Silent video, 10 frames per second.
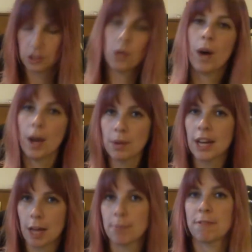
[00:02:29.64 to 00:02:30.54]
So I want
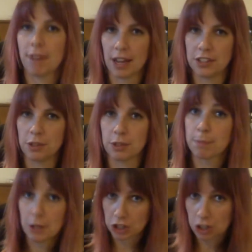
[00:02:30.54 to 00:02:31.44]
to help advise you,
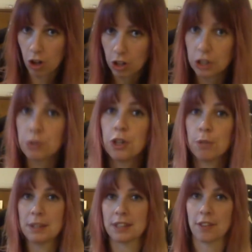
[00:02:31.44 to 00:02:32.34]
especially to all you
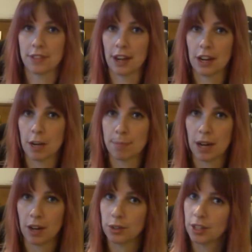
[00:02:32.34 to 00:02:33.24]
newbies out there,
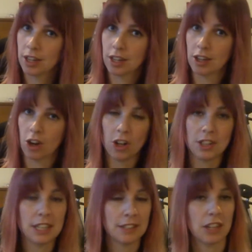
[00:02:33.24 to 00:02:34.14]
about all
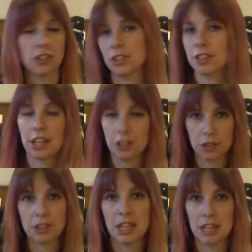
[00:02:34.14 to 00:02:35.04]
the essentials that
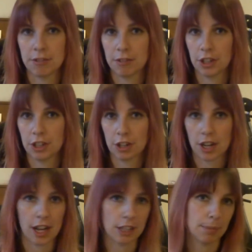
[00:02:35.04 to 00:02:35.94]
you'll need for your
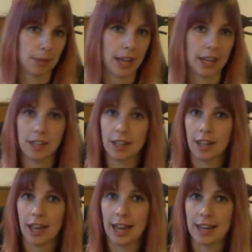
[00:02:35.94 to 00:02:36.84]
cosplay
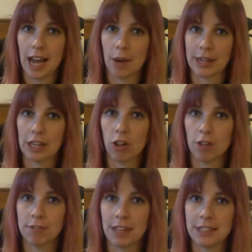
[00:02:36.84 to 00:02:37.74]
and how it can all
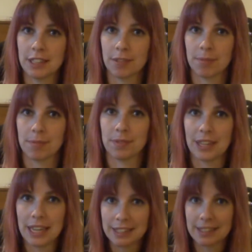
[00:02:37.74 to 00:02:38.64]
fit
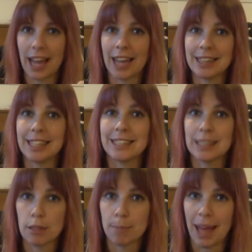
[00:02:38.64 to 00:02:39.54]
inside these
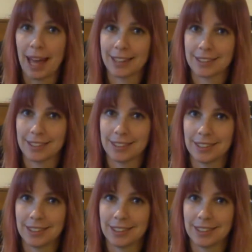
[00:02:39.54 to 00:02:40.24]
little bags.